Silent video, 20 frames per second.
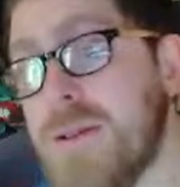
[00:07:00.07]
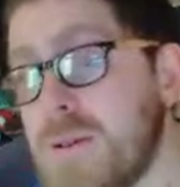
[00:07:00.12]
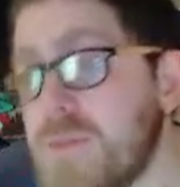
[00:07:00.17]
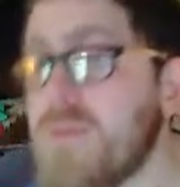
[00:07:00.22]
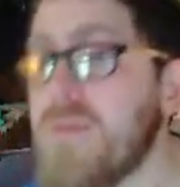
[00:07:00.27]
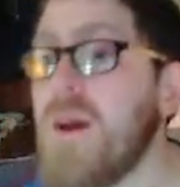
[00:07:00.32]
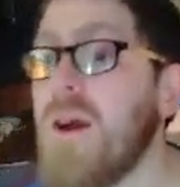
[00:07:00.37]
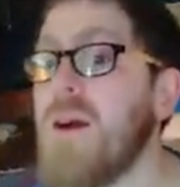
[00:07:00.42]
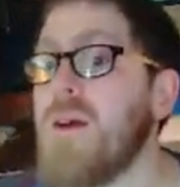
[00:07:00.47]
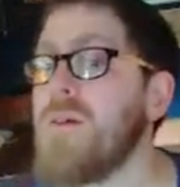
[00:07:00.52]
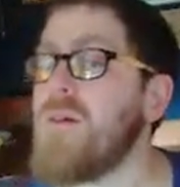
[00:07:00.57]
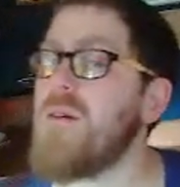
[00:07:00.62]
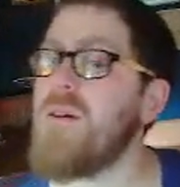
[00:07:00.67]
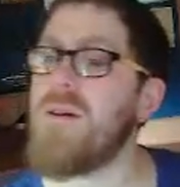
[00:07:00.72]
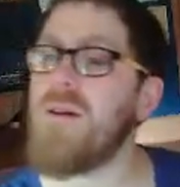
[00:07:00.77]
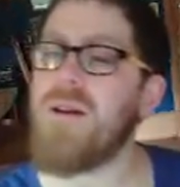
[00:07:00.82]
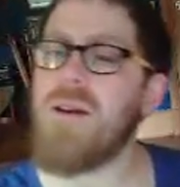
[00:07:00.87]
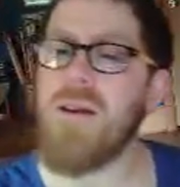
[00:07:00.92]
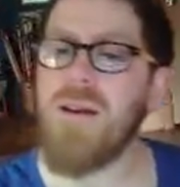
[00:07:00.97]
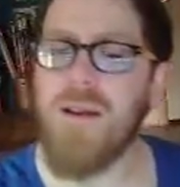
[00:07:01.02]
know
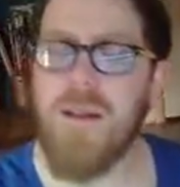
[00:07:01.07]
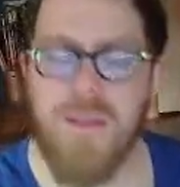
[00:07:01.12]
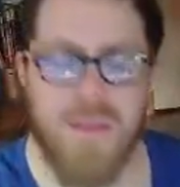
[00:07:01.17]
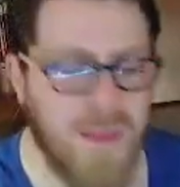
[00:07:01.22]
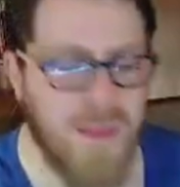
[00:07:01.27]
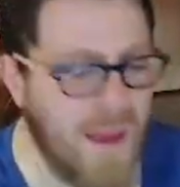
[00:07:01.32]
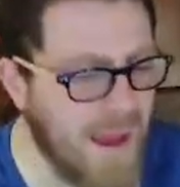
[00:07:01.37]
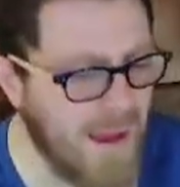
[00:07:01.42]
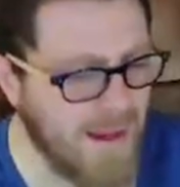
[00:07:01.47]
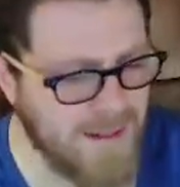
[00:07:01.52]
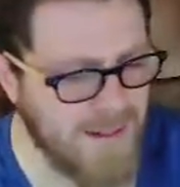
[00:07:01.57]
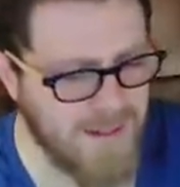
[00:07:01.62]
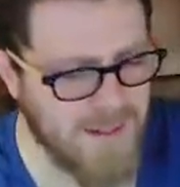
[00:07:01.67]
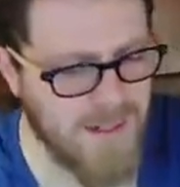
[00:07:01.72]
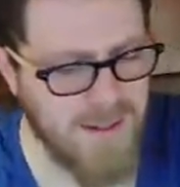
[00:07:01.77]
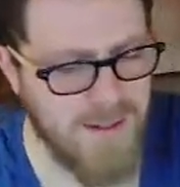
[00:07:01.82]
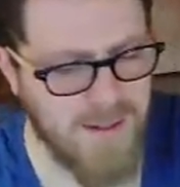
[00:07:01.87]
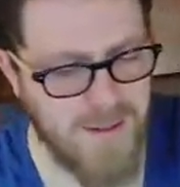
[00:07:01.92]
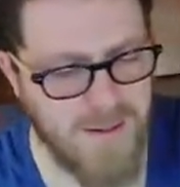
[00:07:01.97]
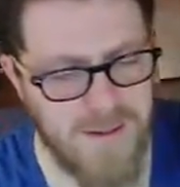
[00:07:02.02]
that
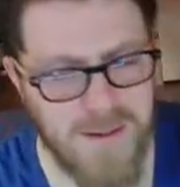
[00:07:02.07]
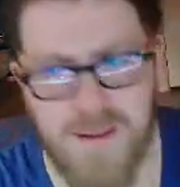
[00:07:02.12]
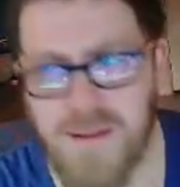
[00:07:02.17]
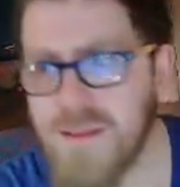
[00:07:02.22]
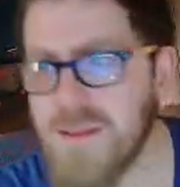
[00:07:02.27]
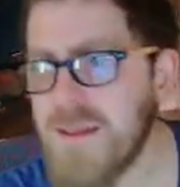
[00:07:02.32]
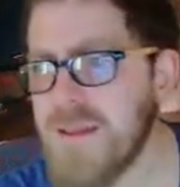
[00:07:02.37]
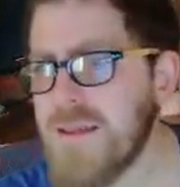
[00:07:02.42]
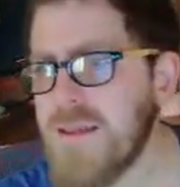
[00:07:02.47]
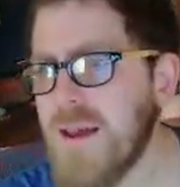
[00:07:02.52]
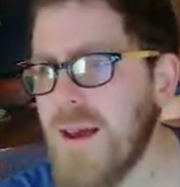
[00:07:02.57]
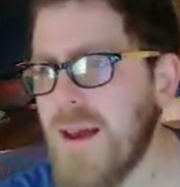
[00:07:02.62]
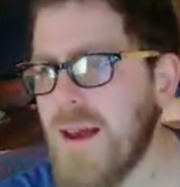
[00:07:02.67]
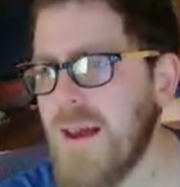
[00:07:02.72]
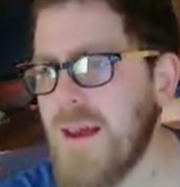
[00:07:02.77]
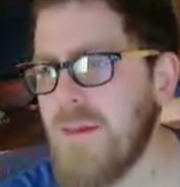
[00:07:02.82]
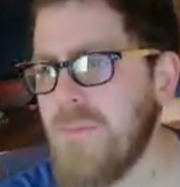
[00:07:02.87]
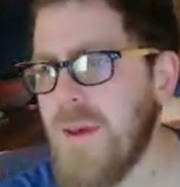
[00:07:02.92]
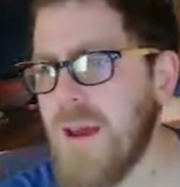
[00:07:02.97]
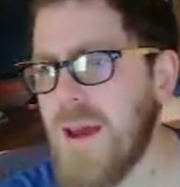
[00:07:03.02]
the
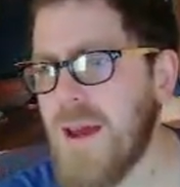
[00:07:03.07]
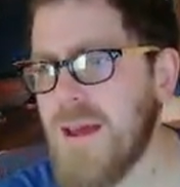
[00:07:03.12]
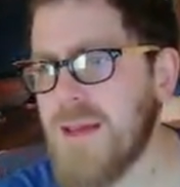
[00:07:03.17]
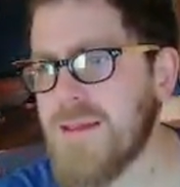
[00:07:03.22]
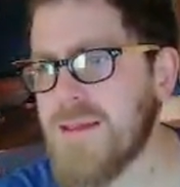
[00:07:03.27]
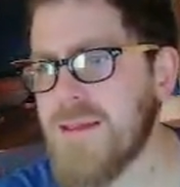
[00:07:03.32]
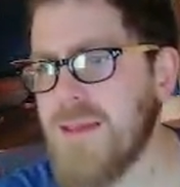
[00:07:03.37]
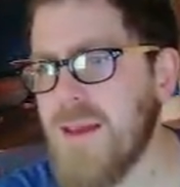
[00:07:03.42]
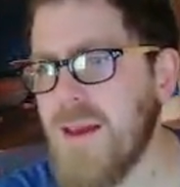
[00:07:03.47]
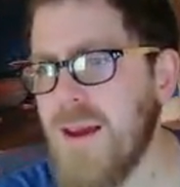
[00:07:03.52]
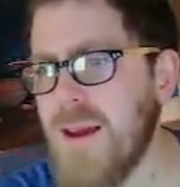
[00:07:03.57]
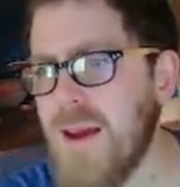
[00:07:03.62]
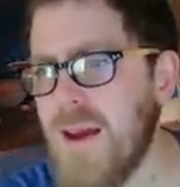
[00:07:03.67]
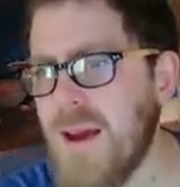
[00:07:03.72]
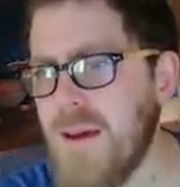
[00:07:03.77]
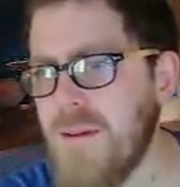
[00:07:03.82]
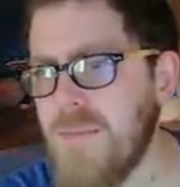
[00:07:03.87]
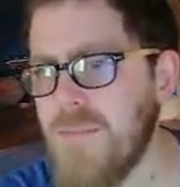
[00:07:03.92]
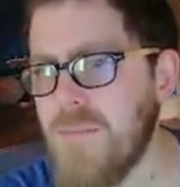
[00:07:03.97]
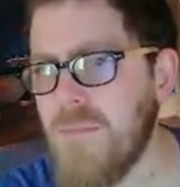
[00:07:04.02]
time has
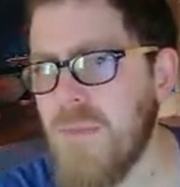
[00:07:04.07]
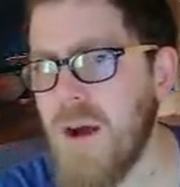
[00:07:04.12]
come.